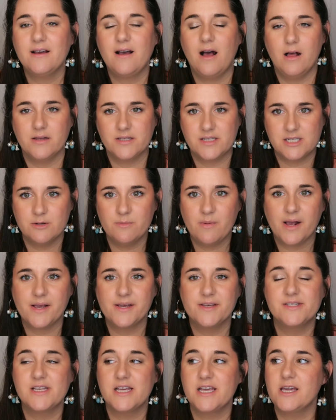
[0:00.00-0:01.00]

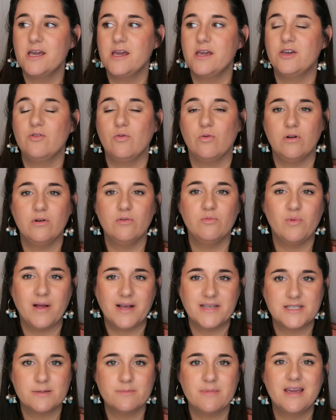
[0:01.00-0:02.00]
customizing your
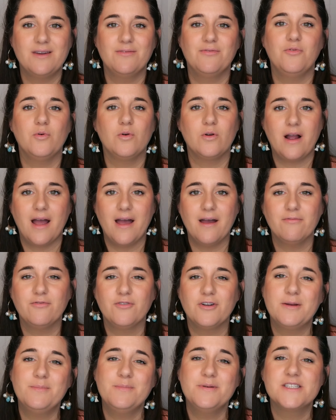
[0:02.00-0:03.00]
resume for
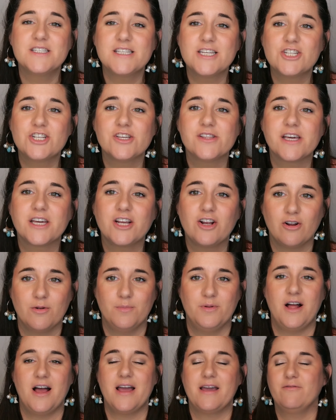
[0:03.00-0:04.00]
every position that you're
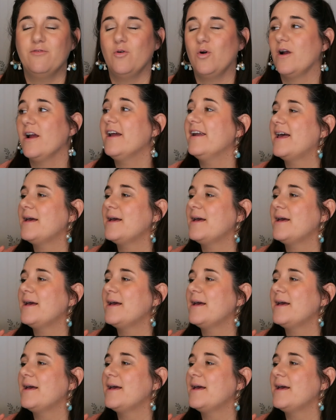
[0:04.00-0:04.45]
applying for. And